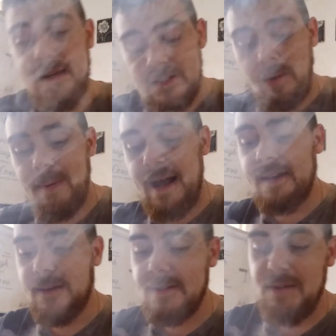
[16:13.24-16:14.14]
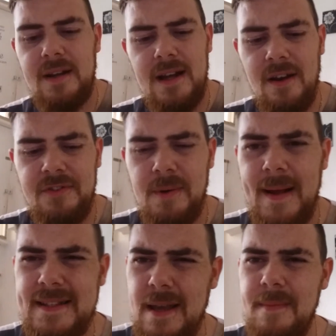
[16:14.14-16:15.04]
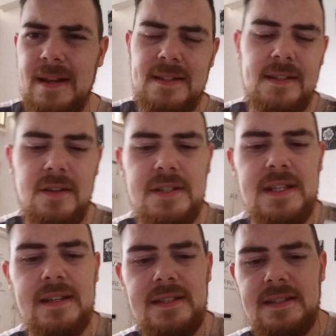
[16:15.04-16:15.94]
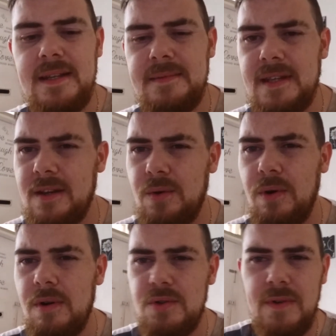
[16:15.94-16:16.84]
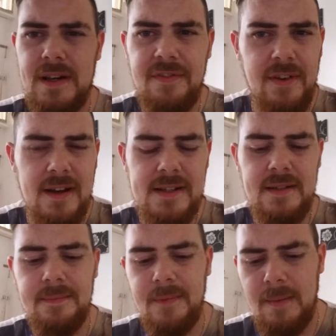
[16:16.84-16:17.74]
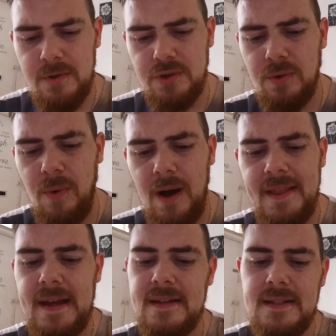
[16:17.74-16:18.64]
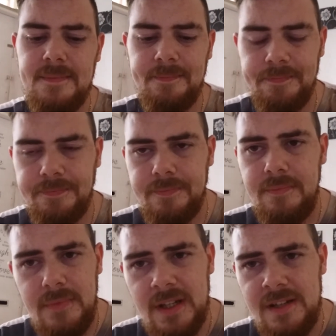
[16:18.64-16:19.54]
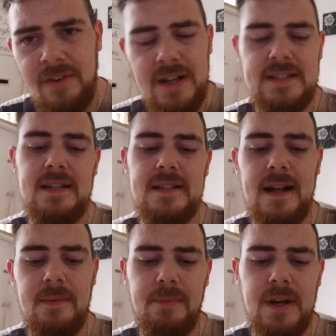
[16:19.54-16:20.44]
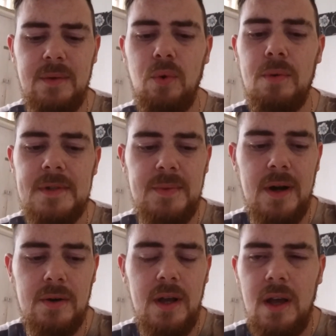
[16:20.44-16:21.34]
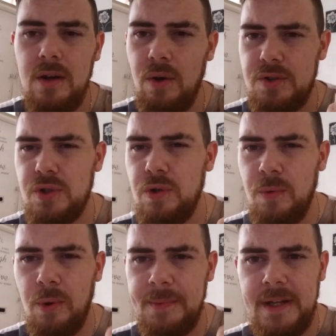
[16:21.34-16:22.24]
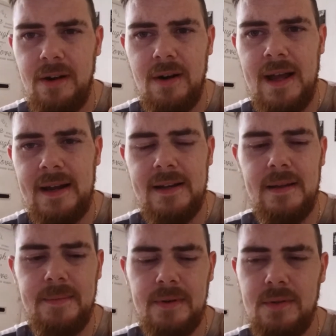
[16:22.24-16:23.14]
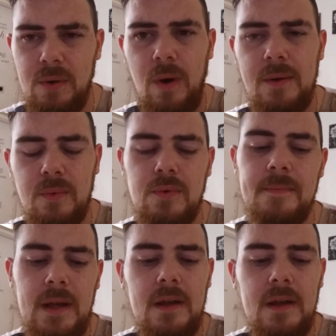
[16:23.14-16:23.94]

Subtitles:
It's not bad. Okay, after about 10 minutes of using this, it seems that the coil's already flooded. I'm not sure why that is. The device does get pretty warm as well. Not too warm that you can't handle it, but quite warm.